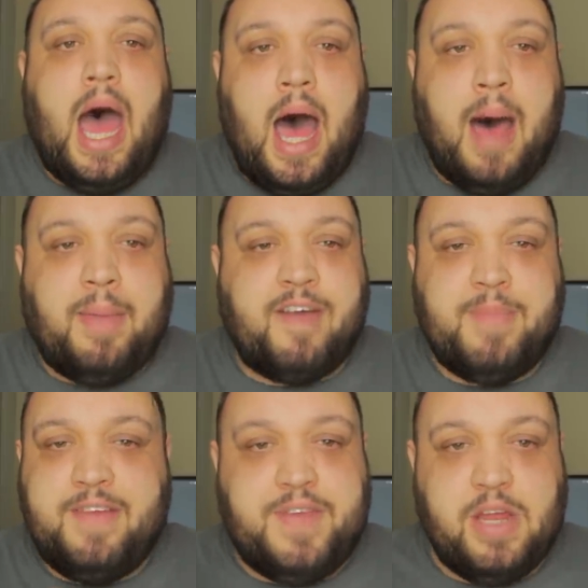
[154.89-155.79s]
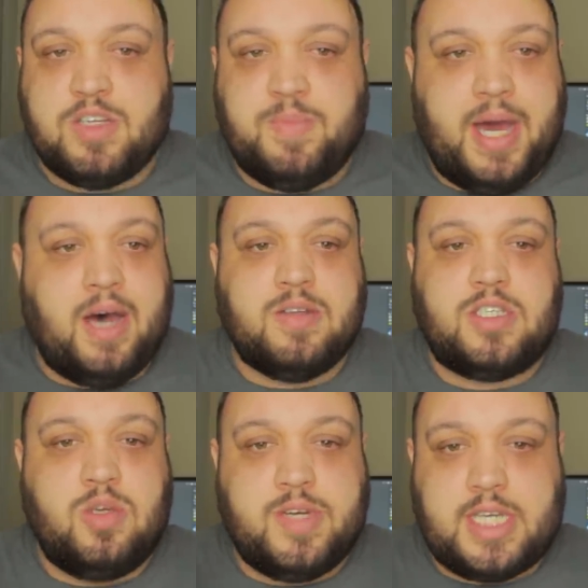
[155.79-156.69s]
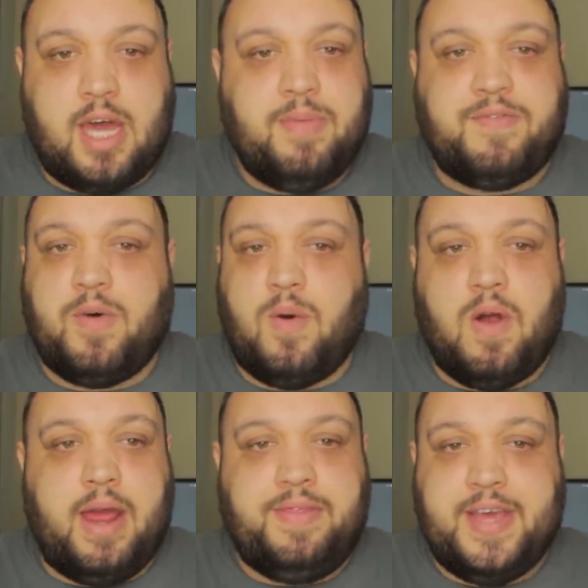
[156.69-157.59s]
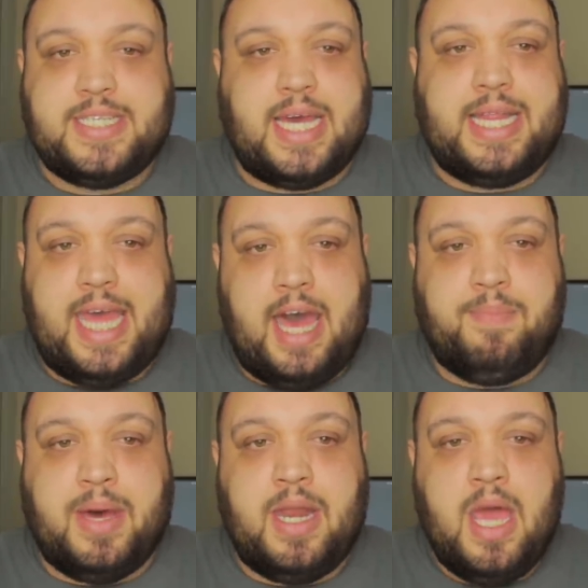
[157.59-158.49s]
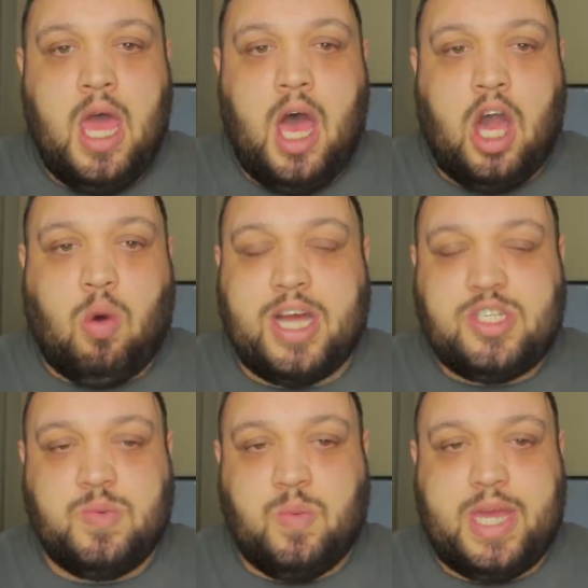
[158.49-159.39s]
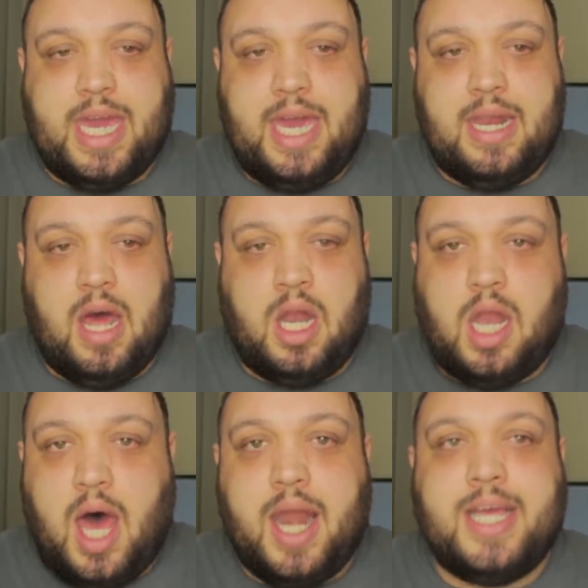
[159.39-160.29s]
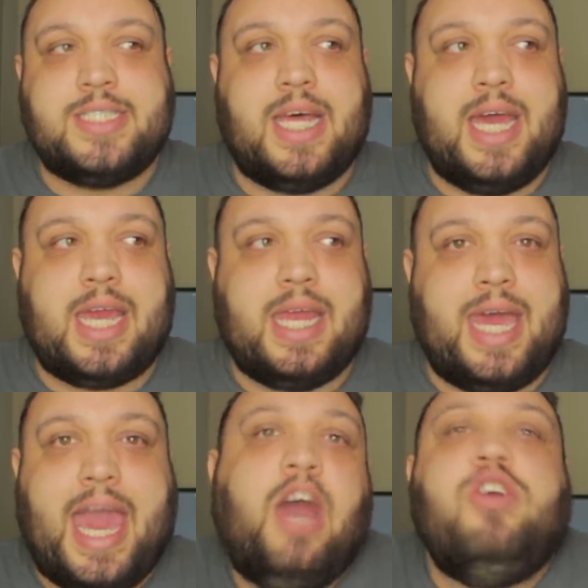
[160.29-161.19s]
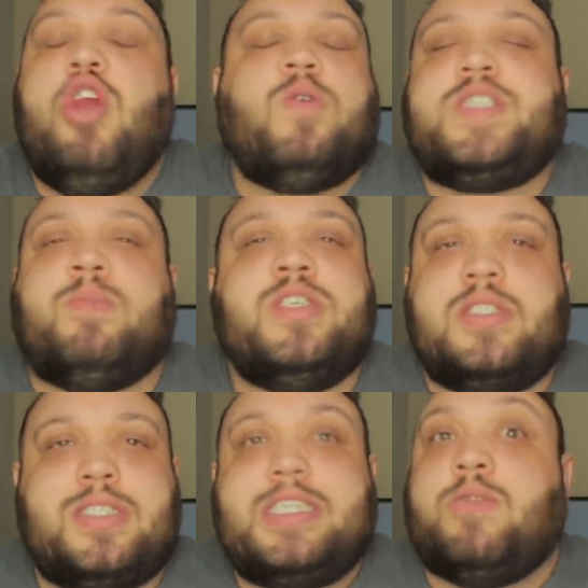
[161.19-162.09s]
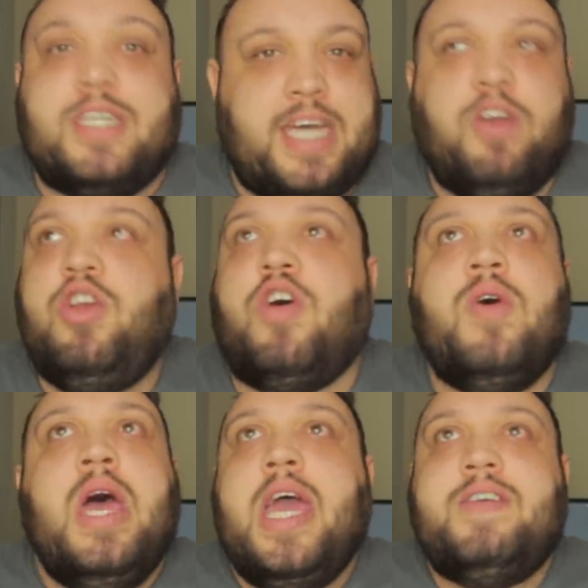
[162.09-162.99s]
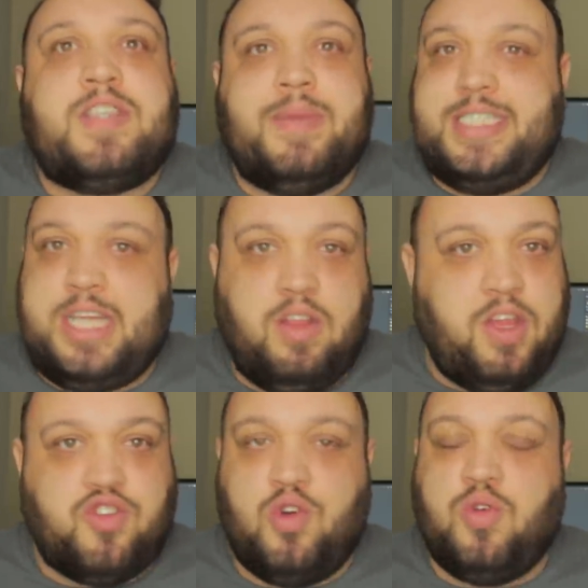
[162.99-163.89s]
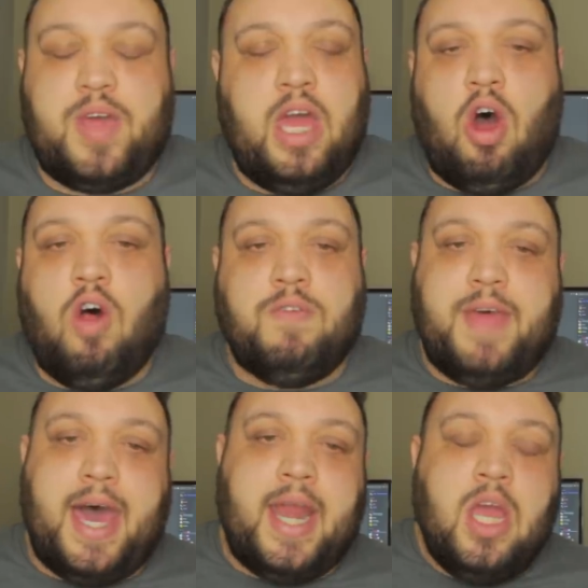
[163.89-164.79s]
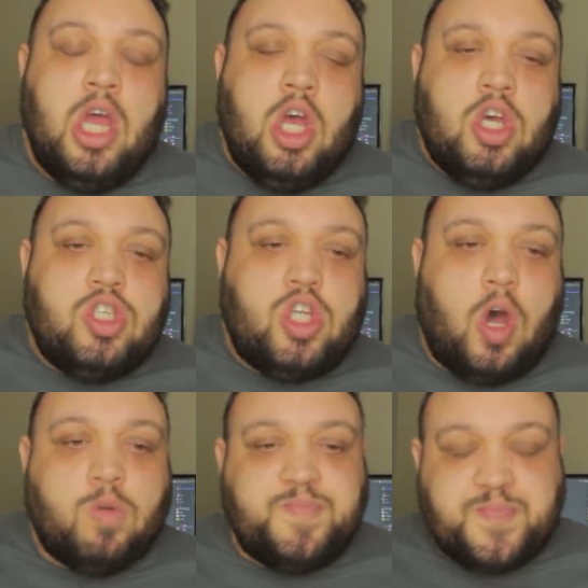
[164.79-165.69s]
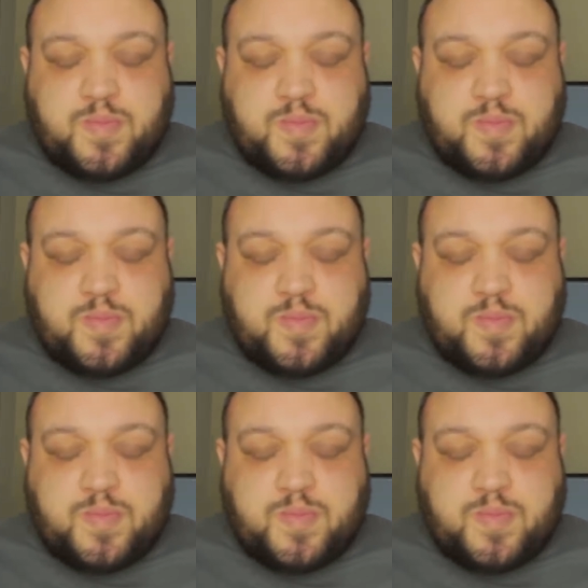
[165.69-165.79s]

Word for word: Um, I've made videos about suicide before and things like that, but a question we get a lot is like, like how do you know if someone's serious? How do you know if somebody's telling the truth and all of that? So